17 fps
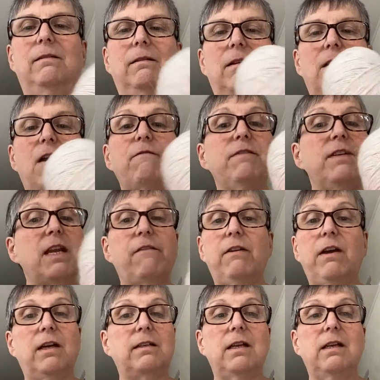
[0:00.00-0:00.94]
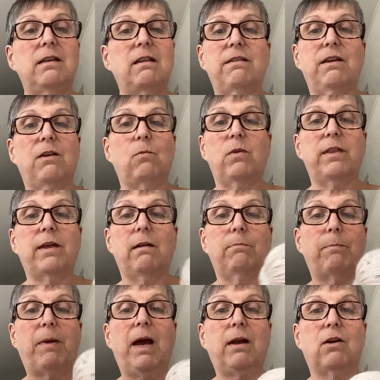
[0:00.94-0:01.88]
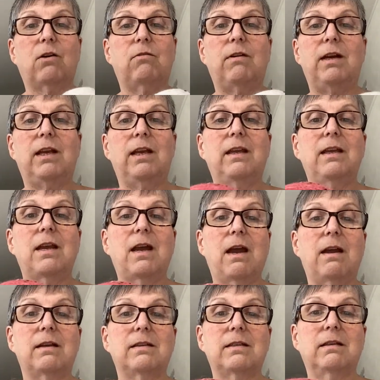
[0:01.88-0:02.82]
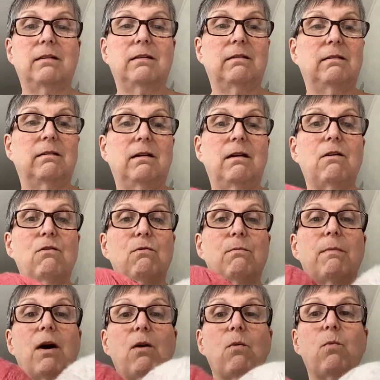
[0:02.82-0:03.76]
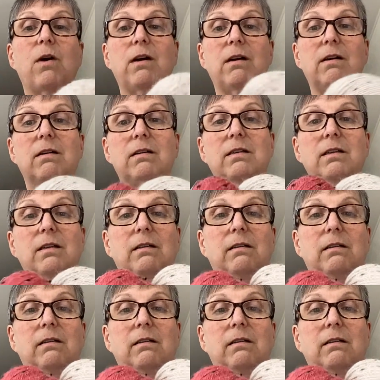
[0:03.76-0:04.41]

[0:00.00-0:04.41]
I've never had anything with alpaca in it yet. Oh my word.